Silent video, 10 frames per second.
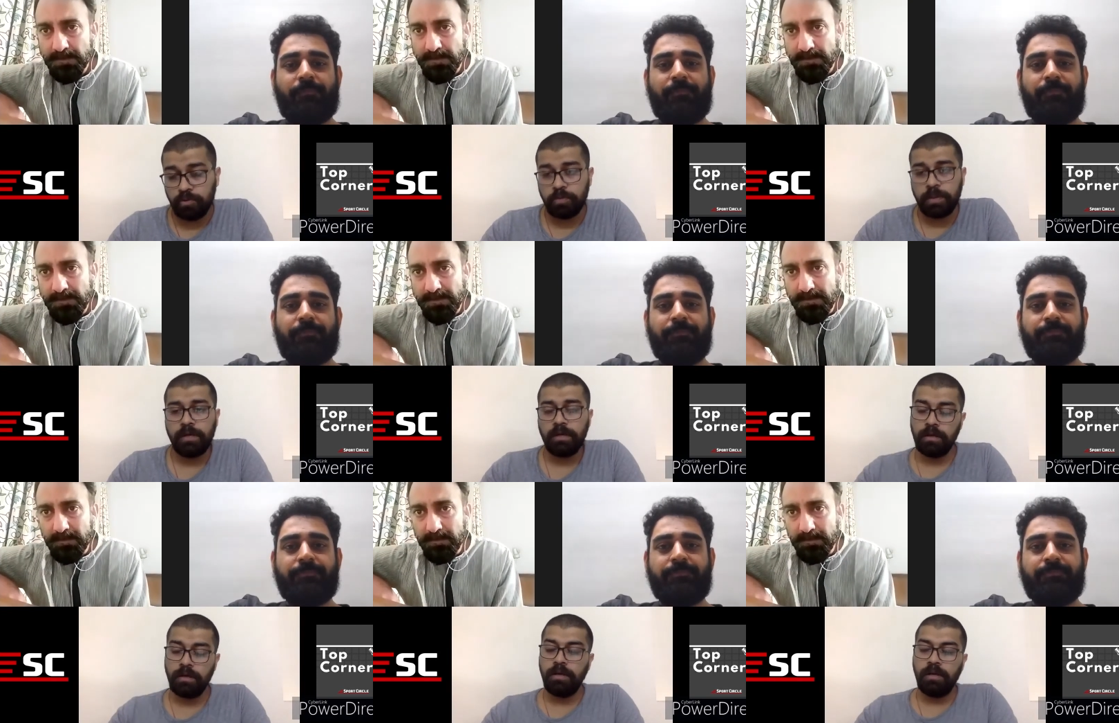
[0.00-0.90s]
Speaker 1: to speak,
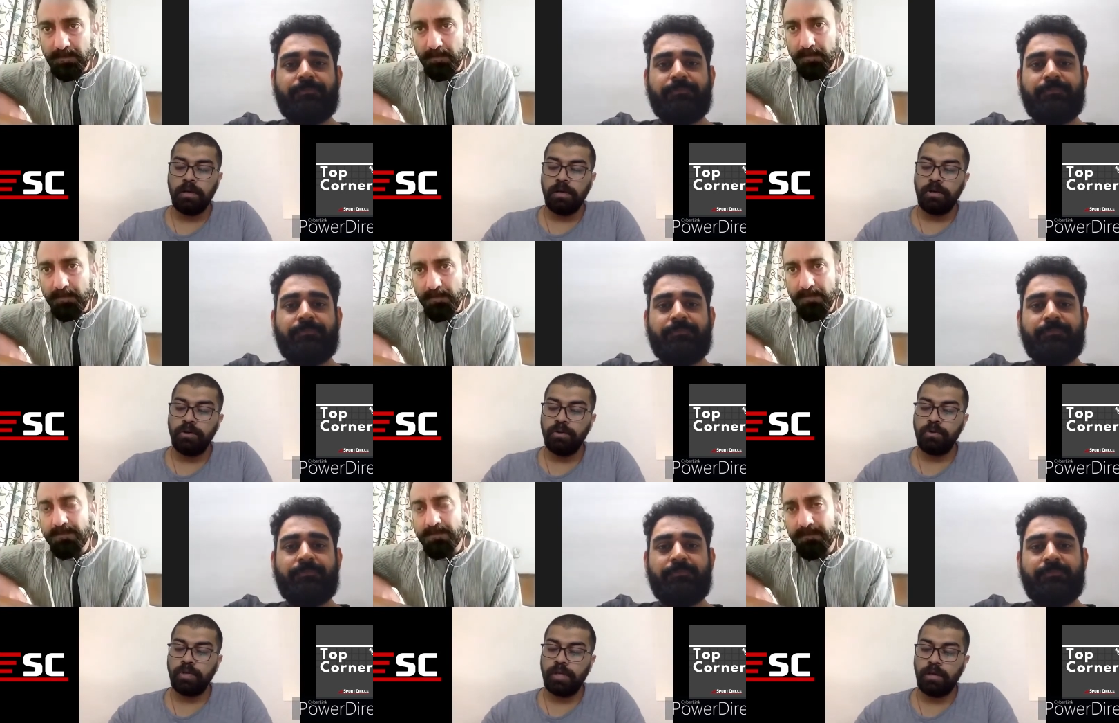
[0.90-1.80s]
do
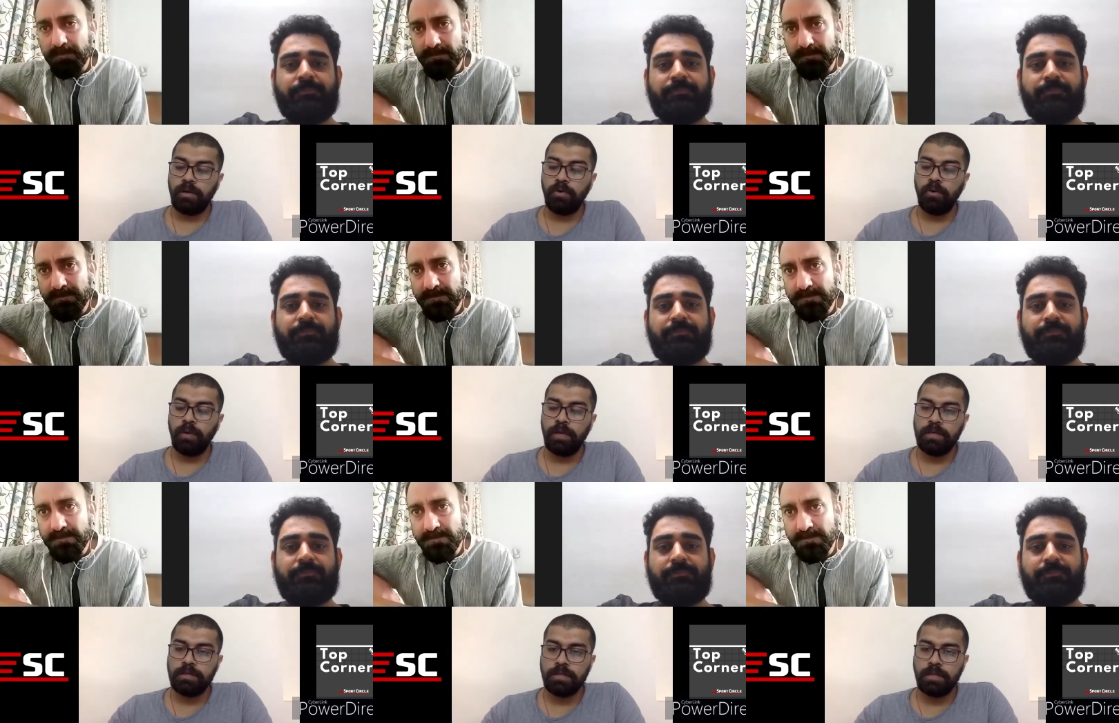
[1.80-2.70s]
you think Ole
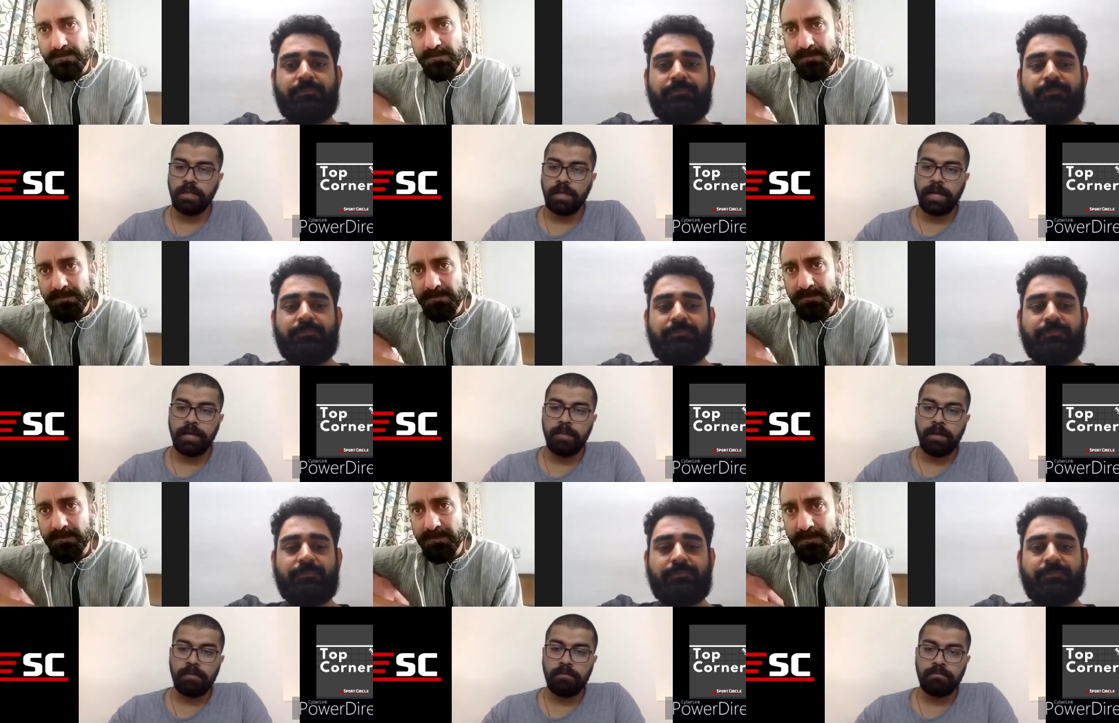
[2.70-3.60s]
is still the right
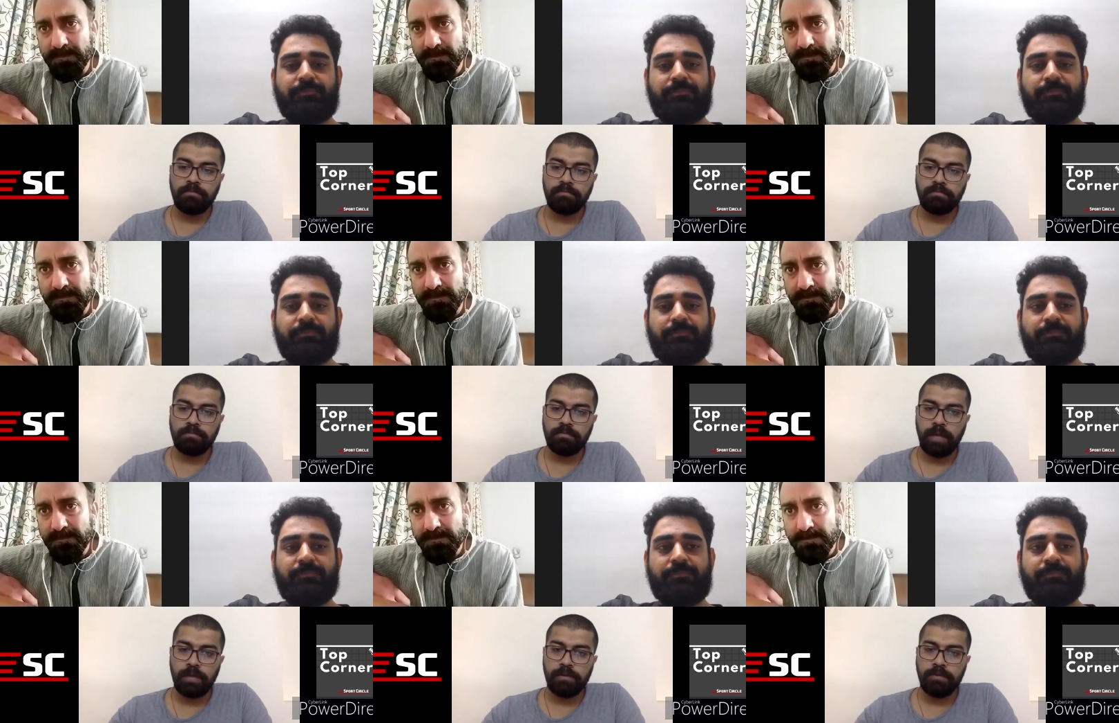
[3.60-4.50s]
man
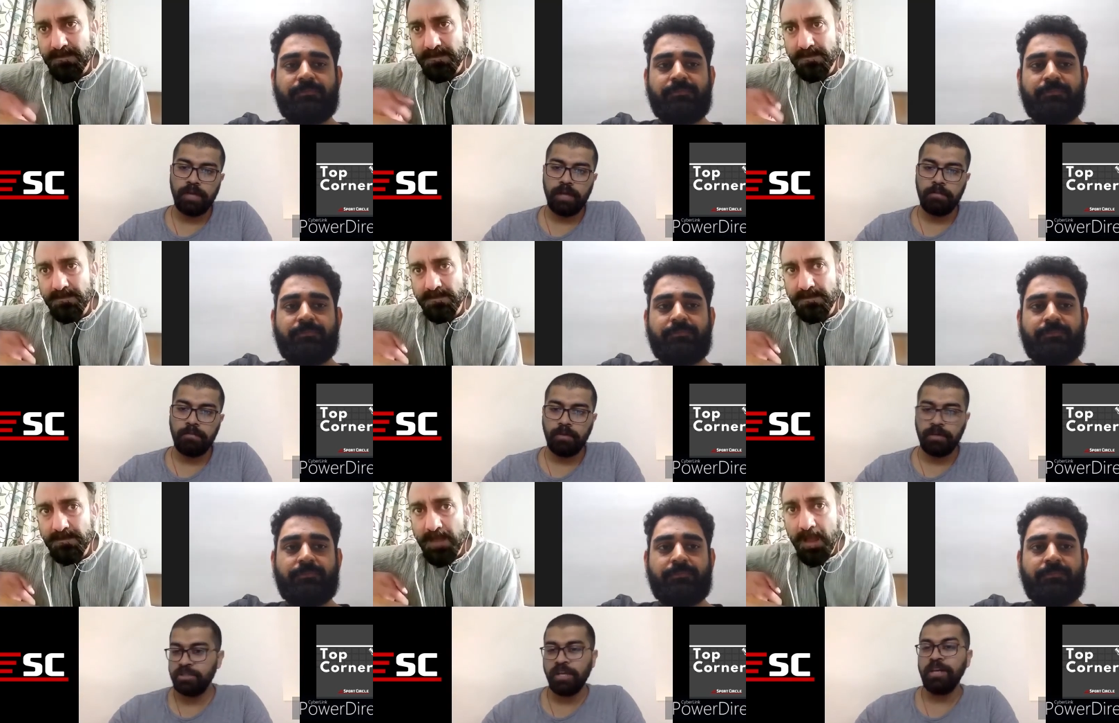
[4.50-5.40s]
at the helm?
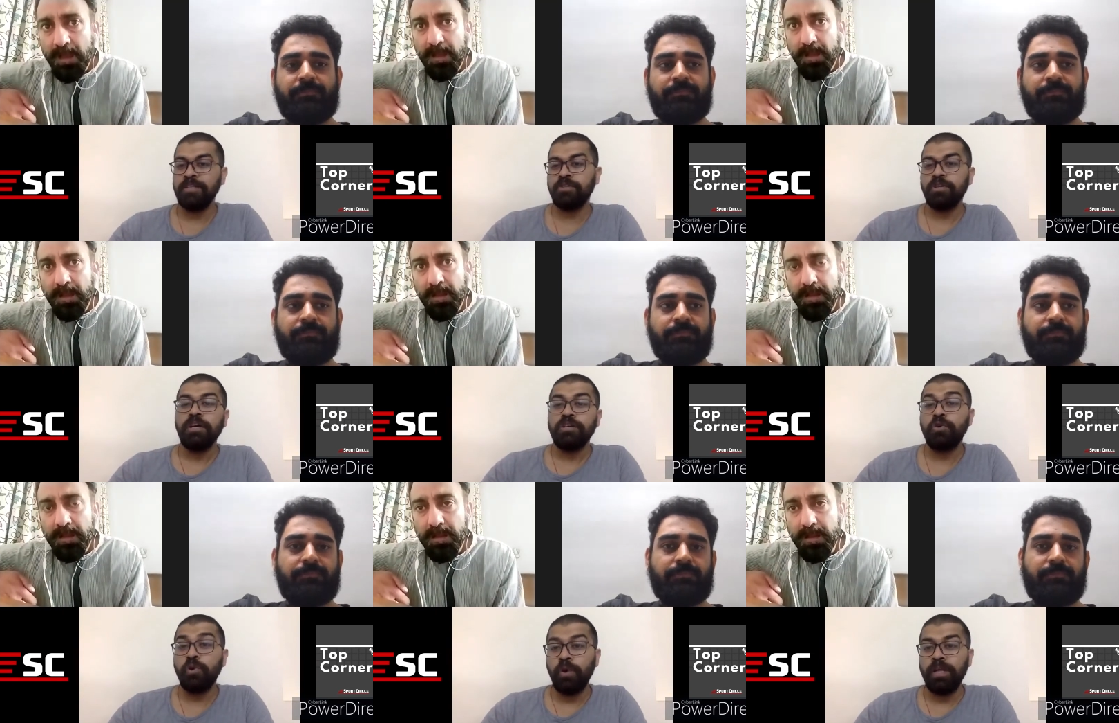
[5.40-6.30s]

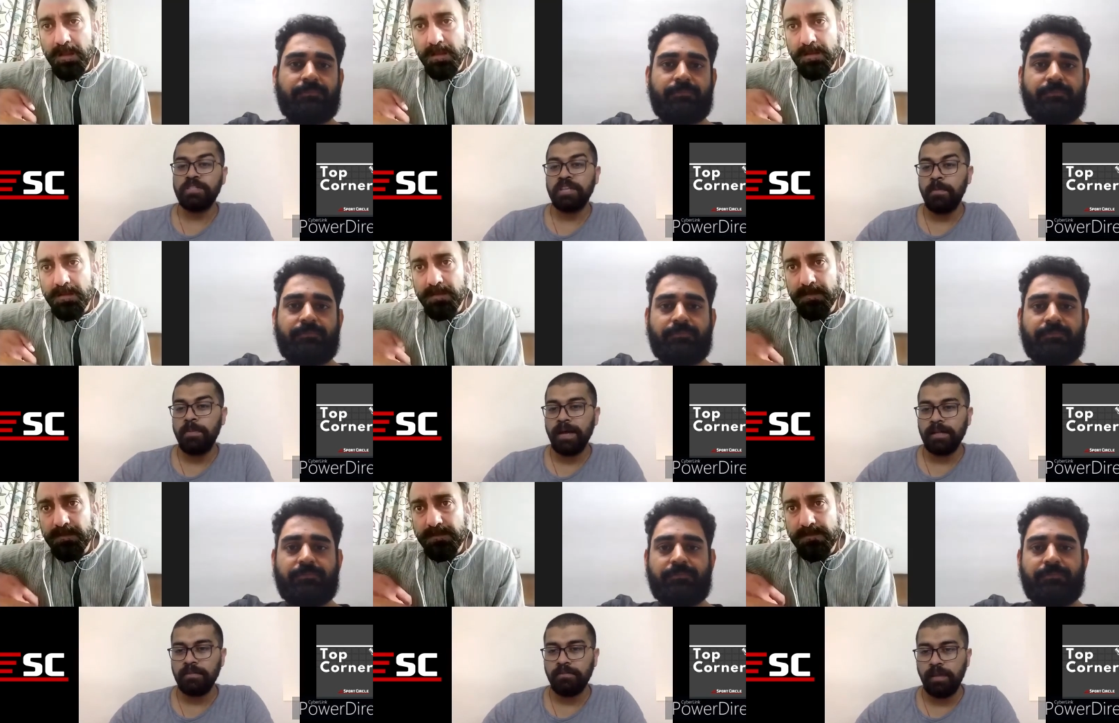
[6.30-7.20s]
Should Ole still be
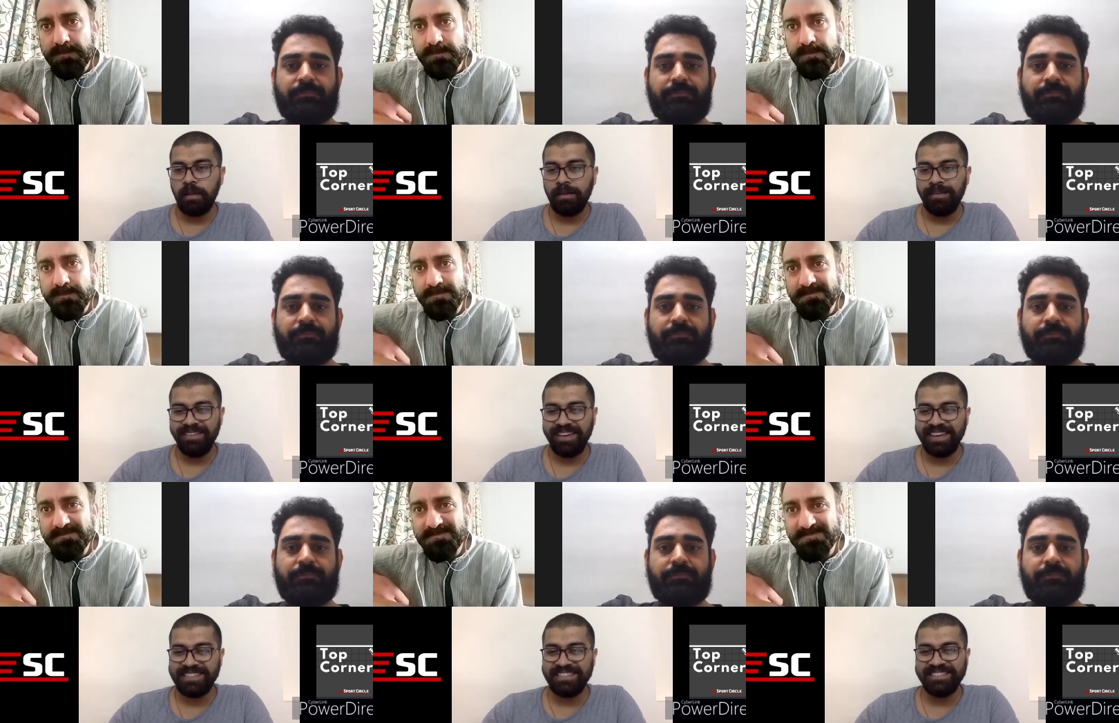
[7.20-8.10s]
at the wheel
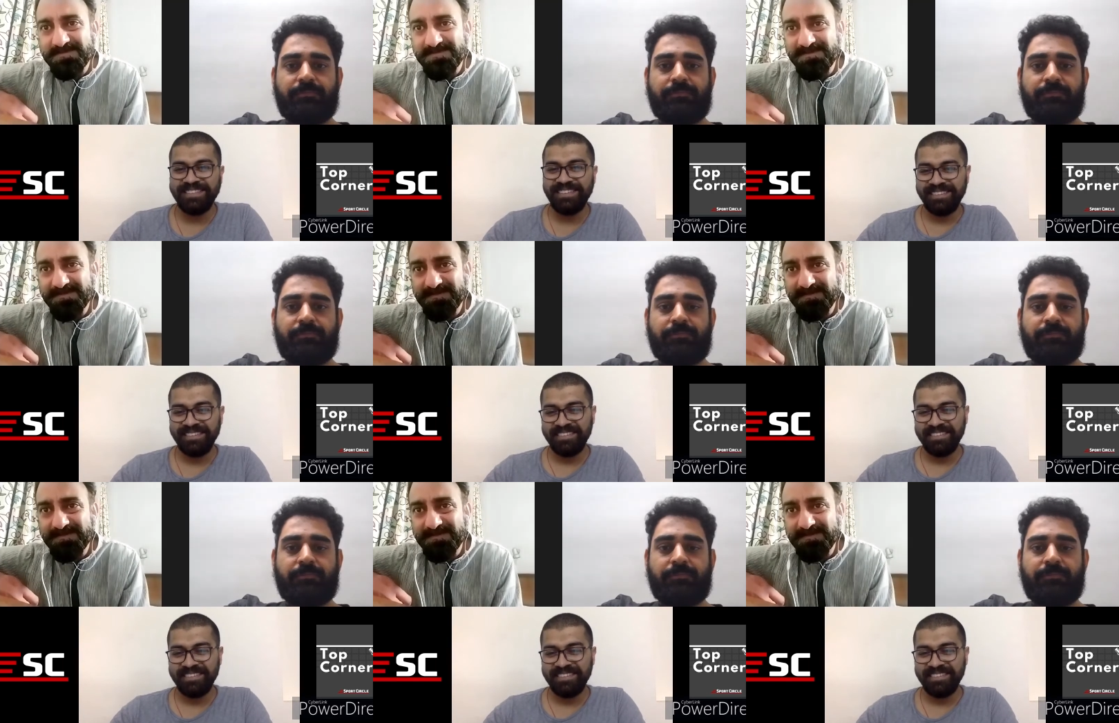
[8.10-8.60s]
next season?